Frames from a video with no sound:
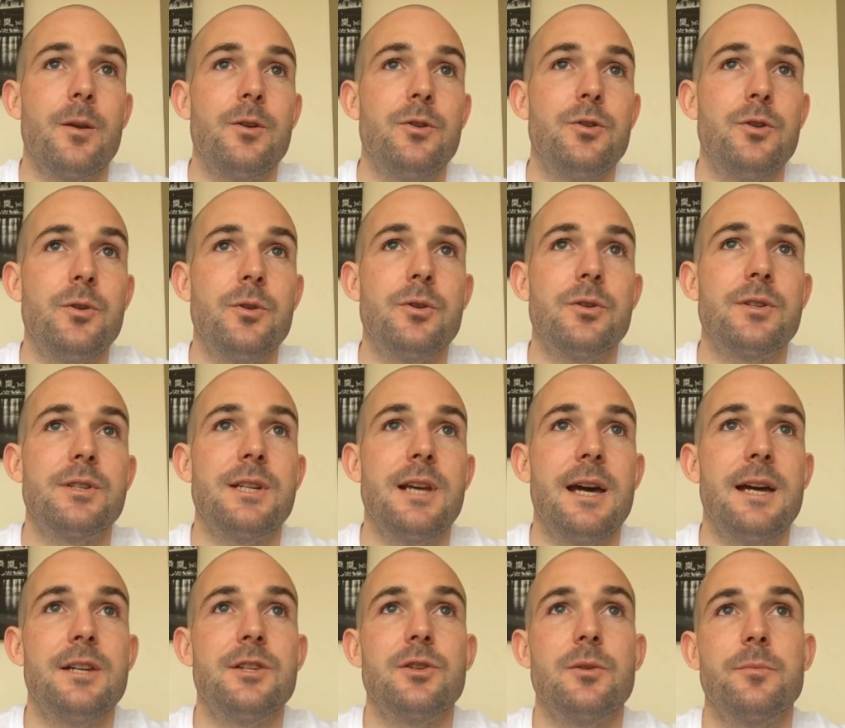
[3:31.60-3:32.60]
you could
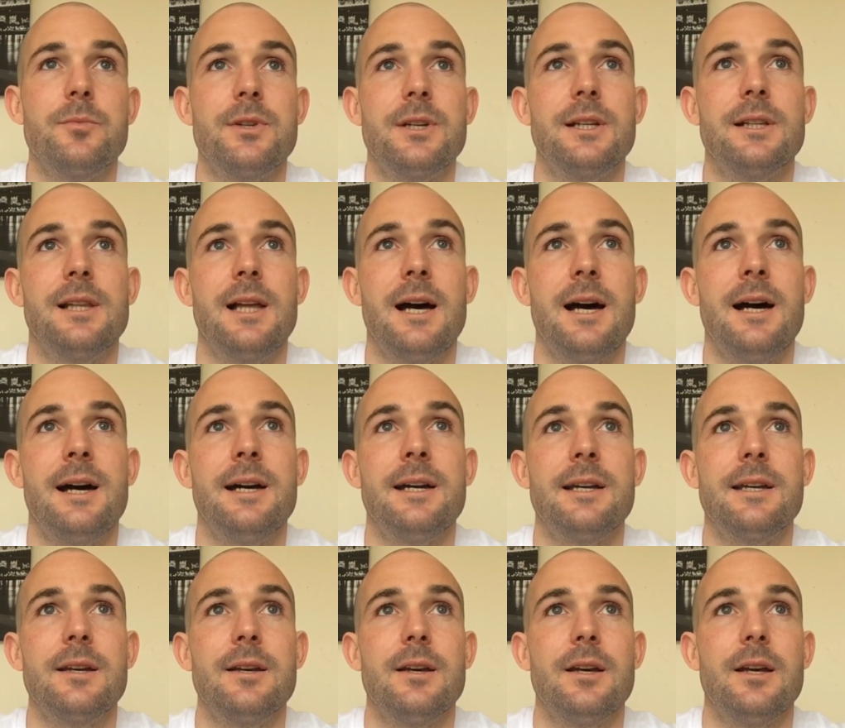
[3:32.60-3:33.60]
say something
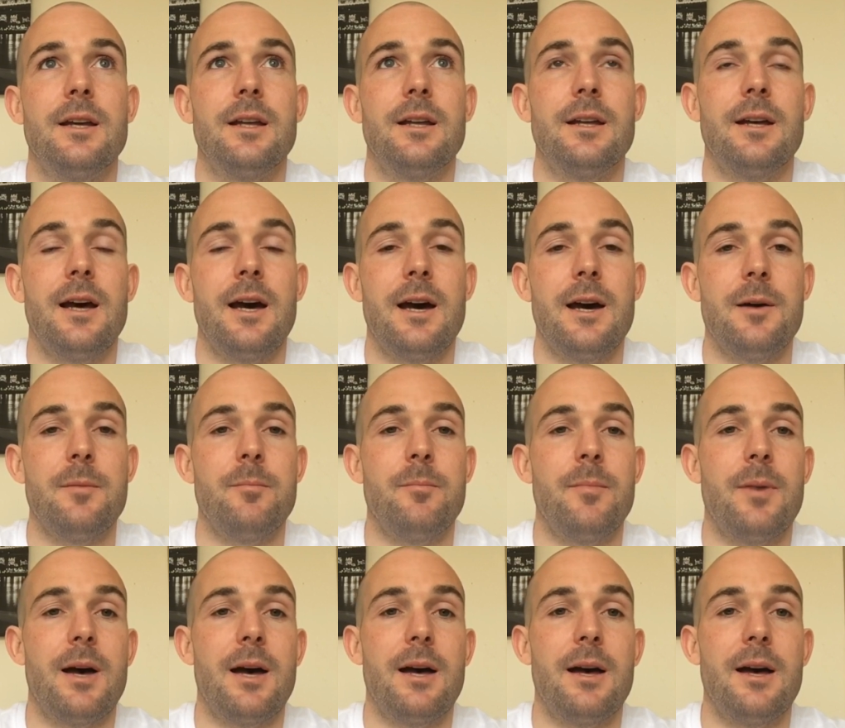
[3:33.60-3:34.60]
like,
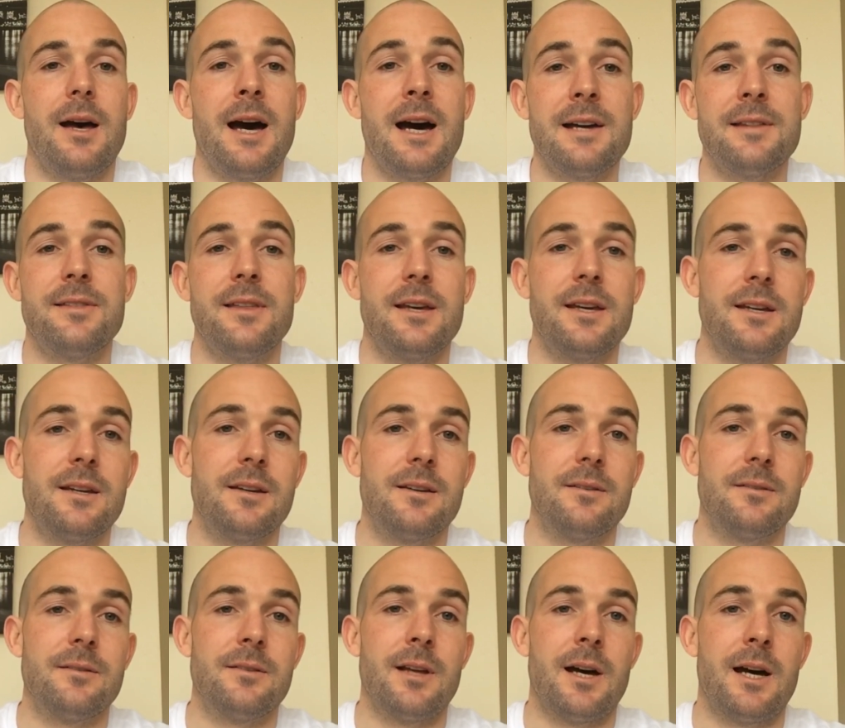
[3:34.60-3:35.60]
I think
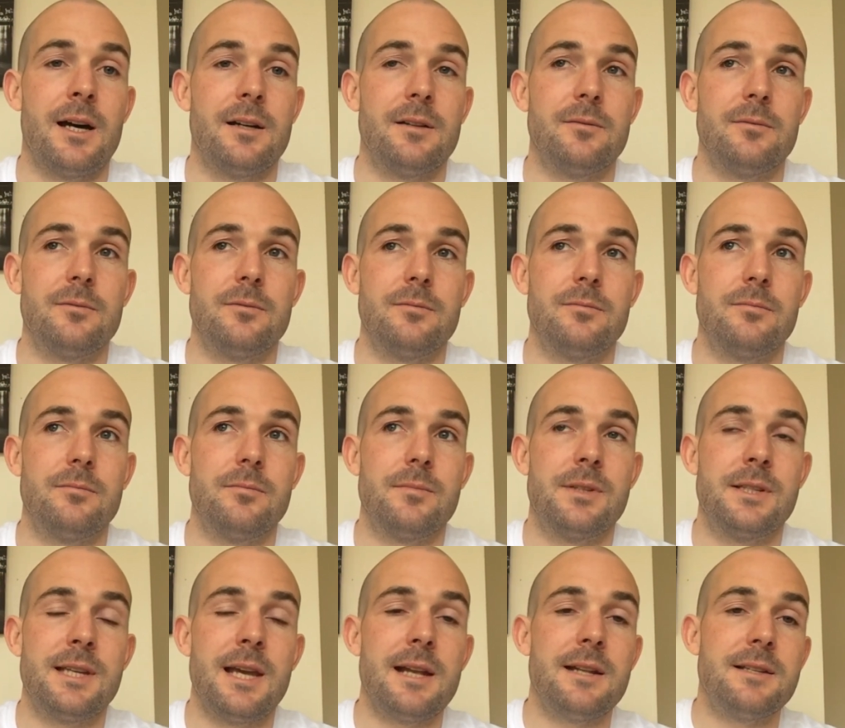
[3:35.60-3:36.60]
that
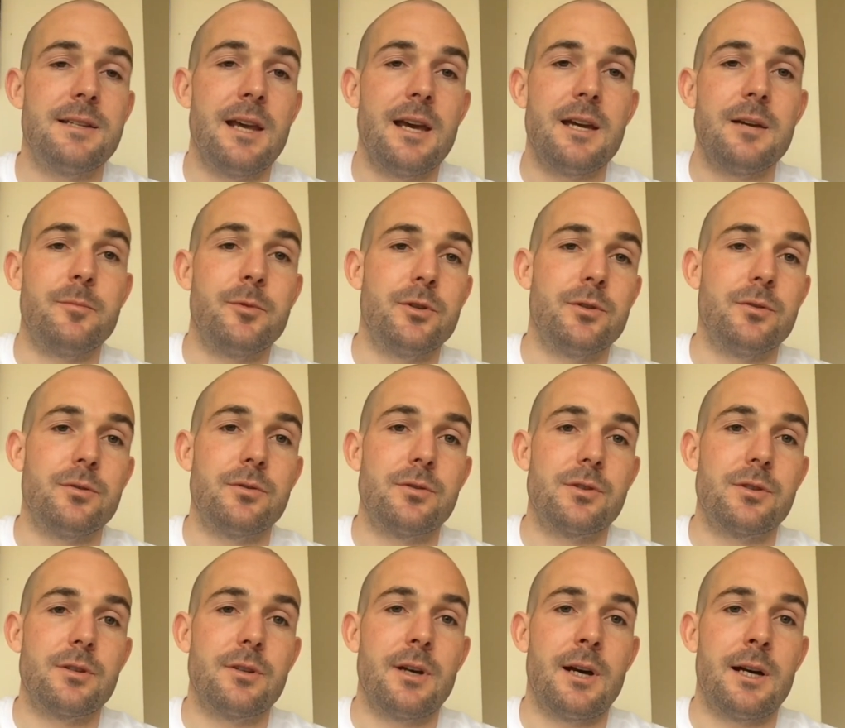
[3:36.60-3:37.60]
10
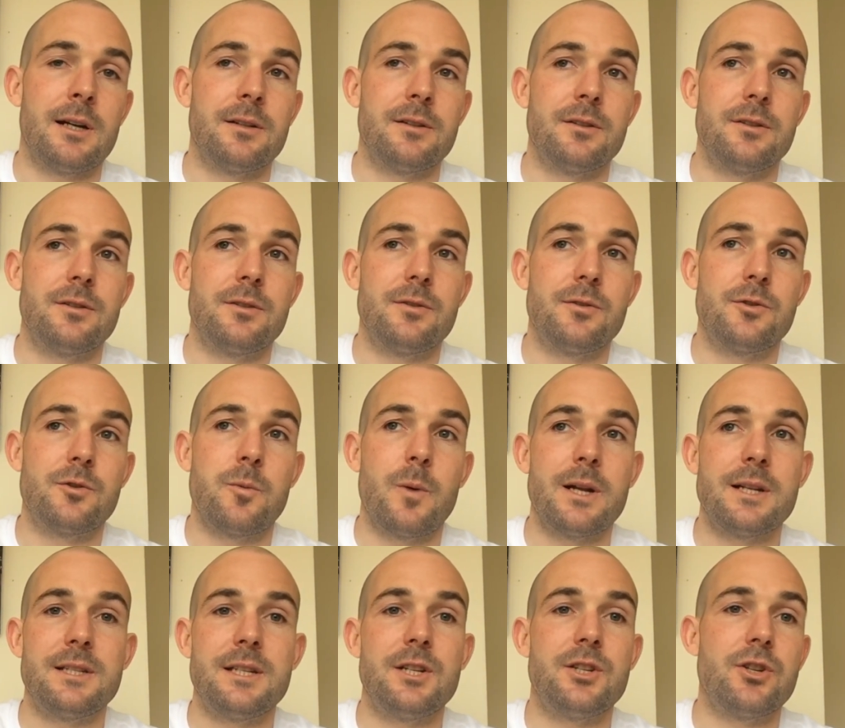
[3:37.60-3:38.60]
tables and
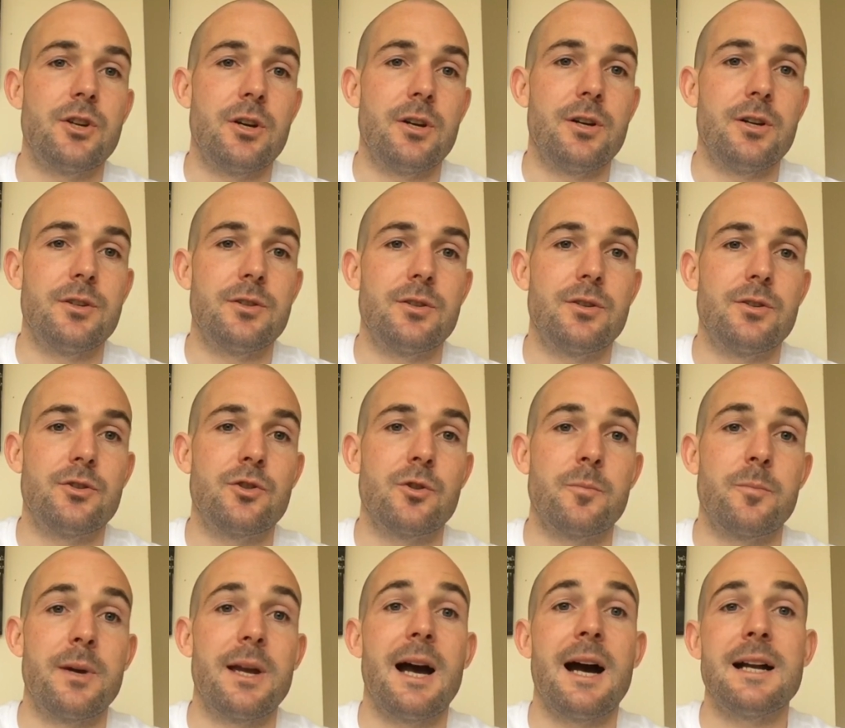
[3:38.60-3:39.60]
20 chairs
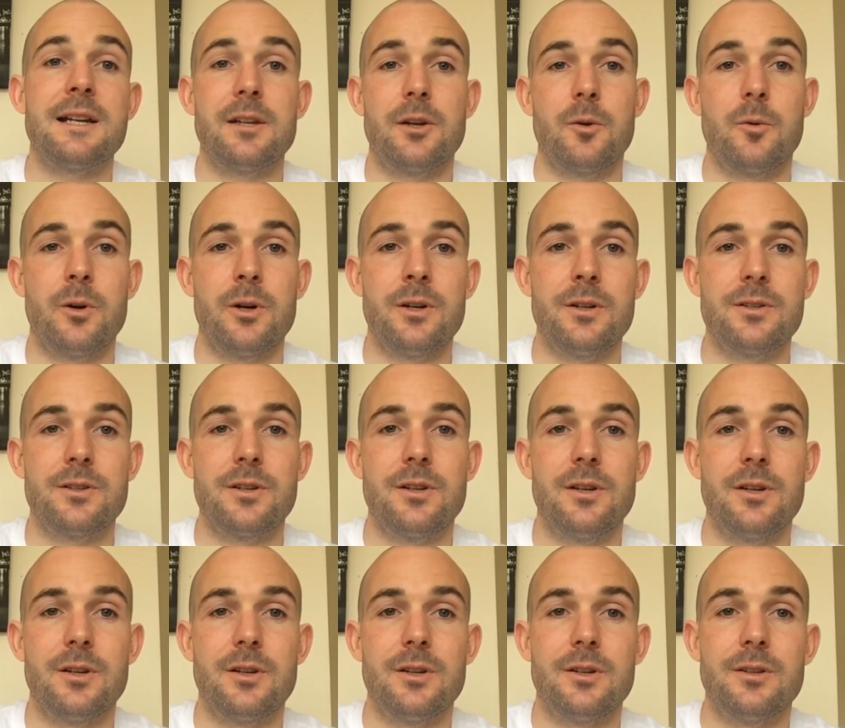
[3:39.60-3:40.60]
should be adequate
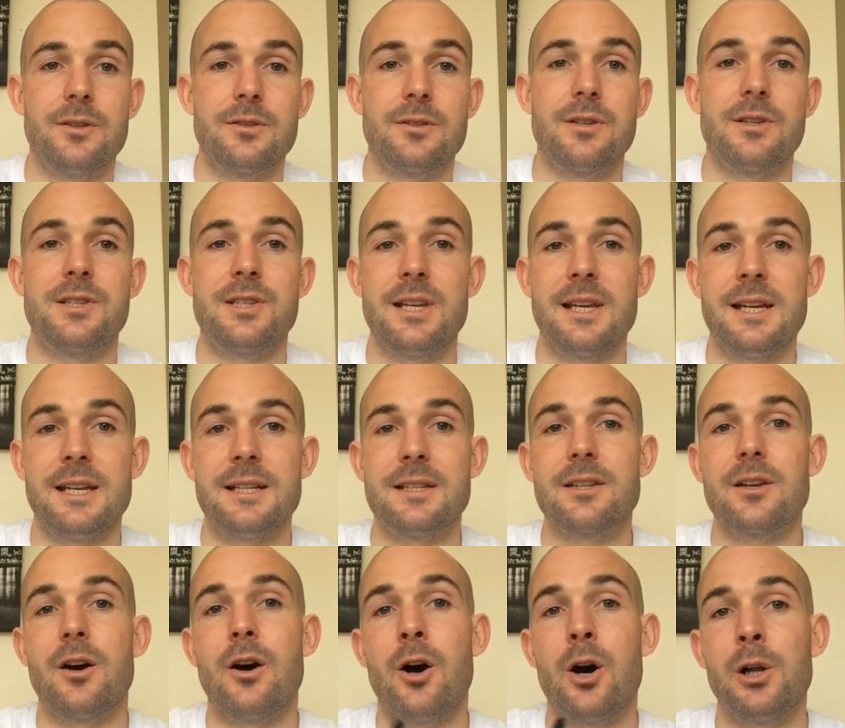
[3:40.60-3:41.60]
to seat
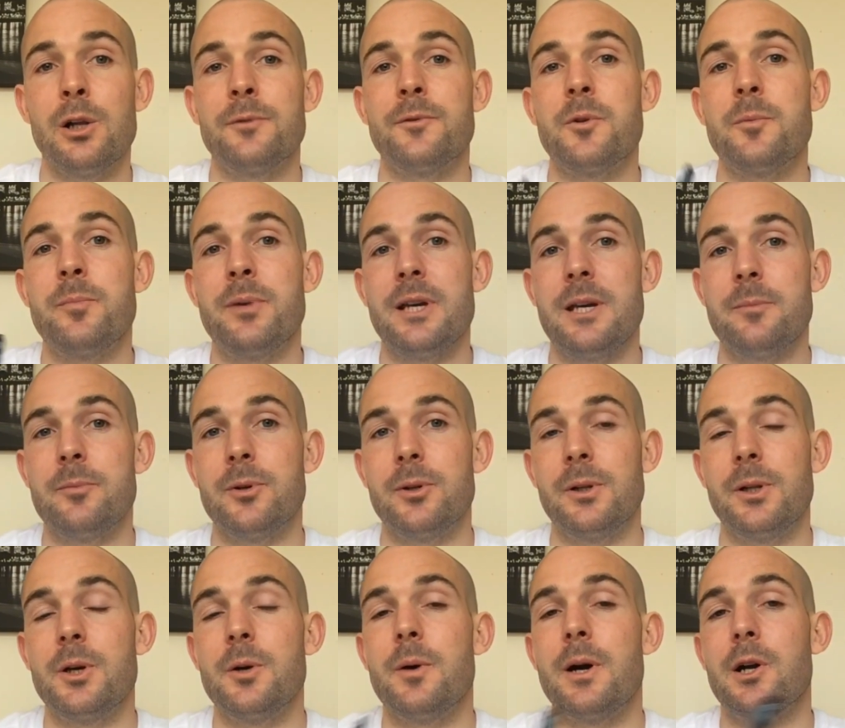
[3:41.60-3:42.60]
all of the
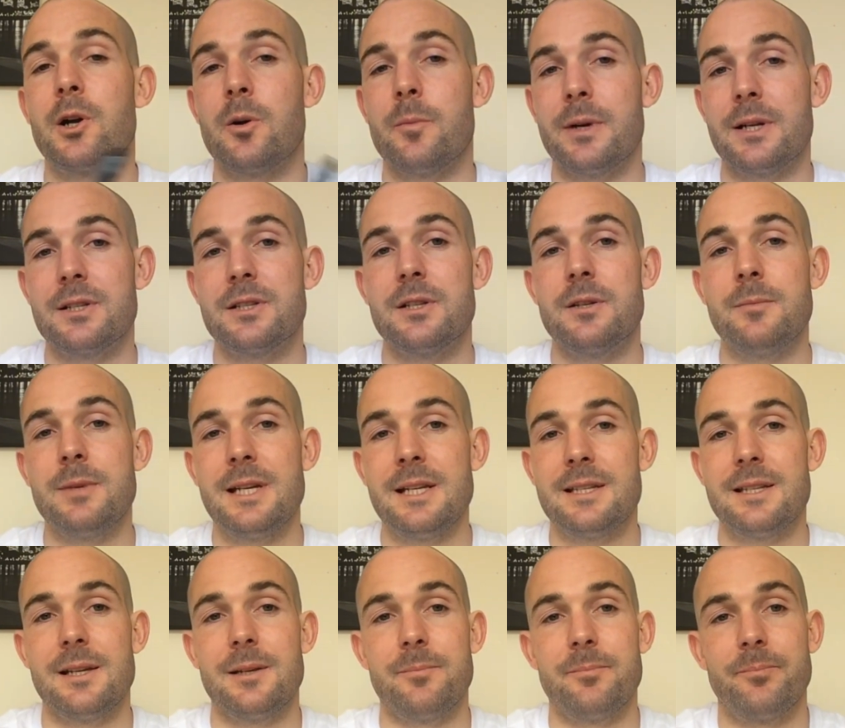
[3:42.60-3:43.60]
people who are coming to the
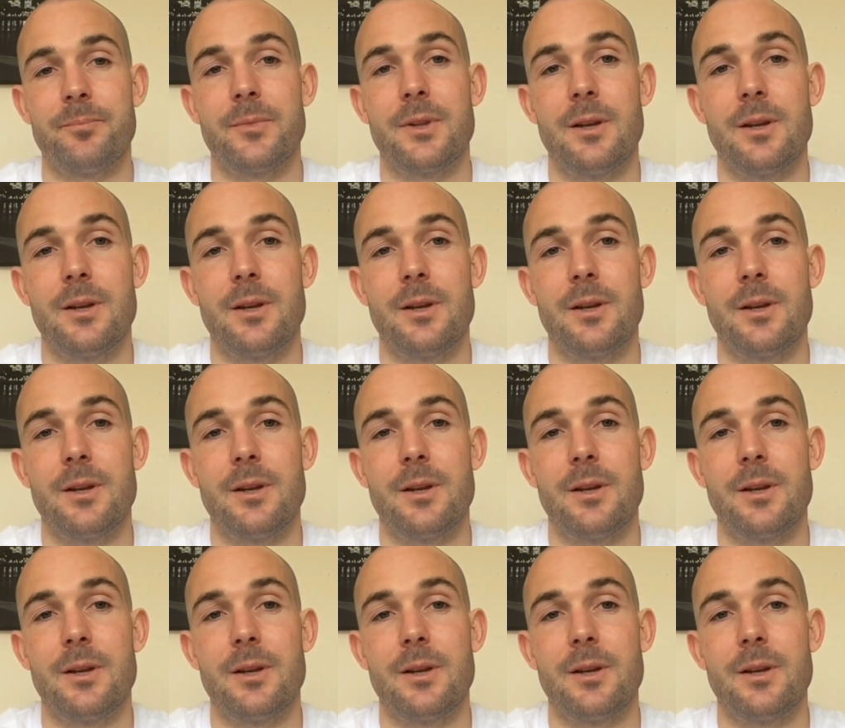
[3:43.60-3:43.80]
meeting.